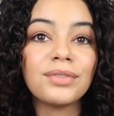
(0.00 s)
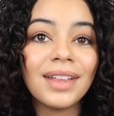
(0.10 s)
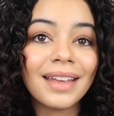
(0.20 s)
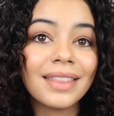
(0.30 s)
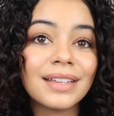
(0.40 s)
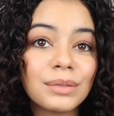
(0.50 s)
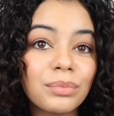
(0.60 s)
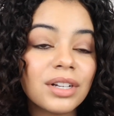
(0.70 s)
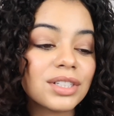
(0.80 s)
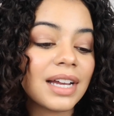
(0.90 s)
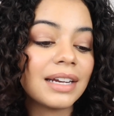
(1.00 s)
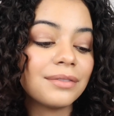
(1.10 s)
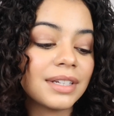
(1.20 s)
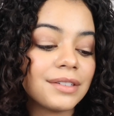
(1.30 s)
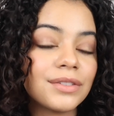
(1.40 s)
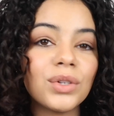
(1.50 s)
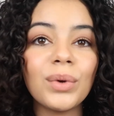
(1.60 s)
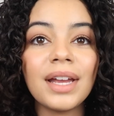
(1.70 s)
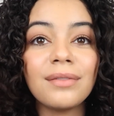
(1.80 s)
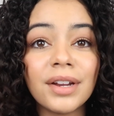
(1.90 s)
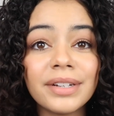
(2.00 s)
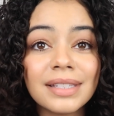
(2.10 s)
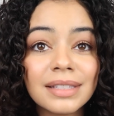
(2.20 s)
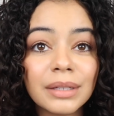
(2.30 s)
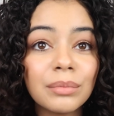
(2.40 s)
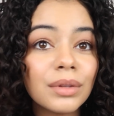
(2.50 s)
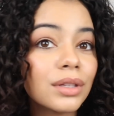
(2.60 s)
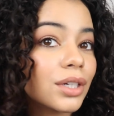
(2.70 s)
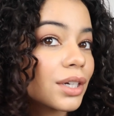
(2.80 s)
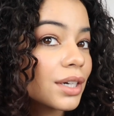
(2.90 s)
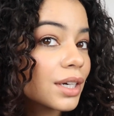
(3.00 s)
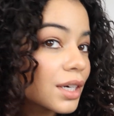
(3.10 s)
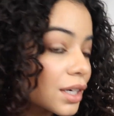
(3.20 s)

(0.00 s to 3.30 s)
I feel like this brush kind of gives you a very similar